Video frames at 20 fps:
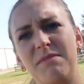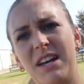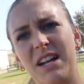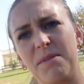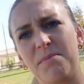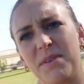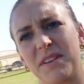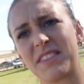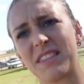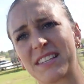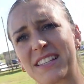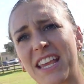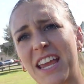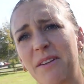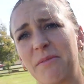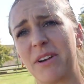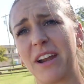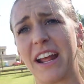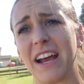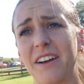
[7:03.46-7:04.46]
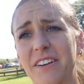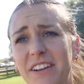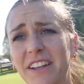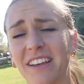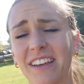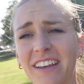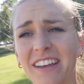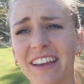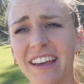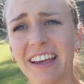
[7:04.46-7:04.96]
gonna put this camera down.
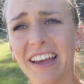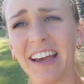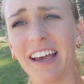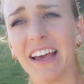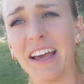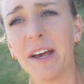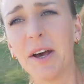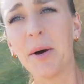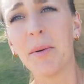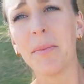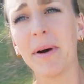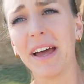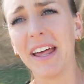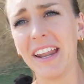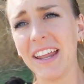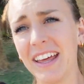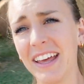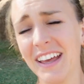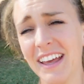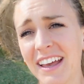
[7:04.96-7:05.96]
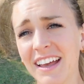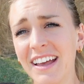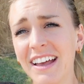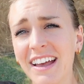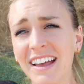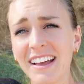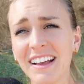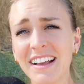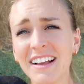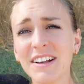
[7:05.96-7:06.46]
But
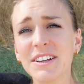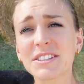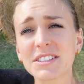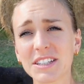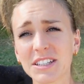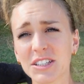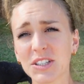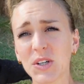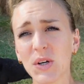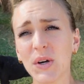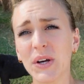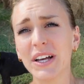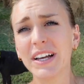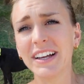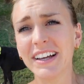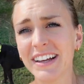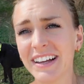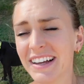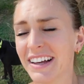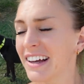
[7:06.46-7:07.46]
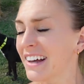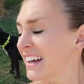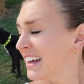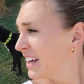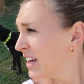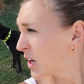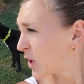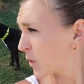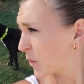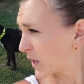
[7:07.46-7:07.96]
let's get a little
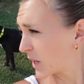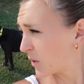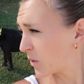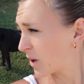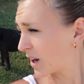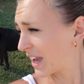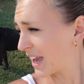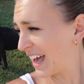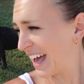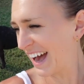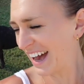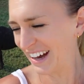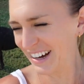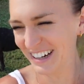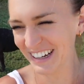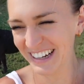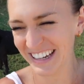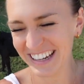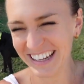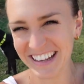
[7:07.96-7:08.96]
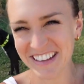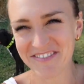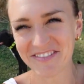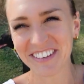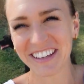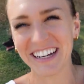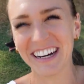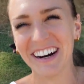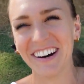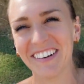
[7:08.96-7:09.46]
quick workout
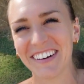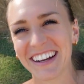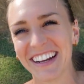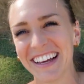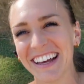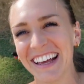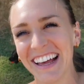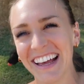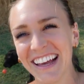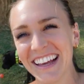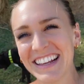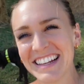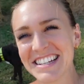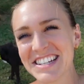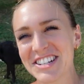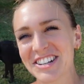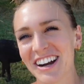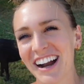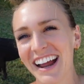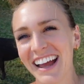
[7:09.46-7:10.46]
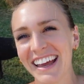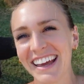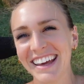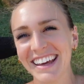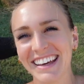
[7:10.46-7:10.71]
if y'all wanna try